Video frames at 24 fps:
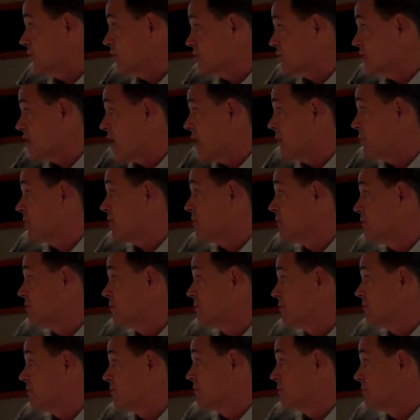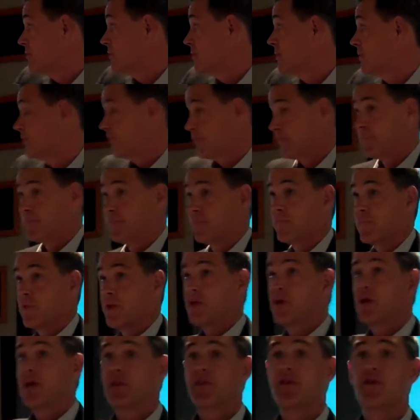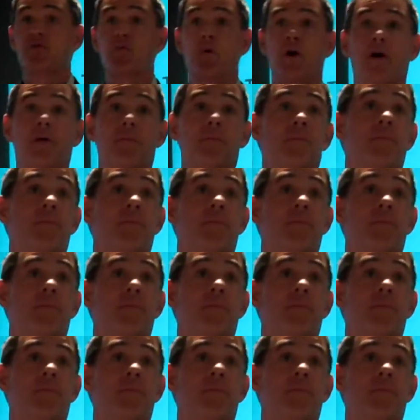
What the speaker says: Here's a copy. You get these where?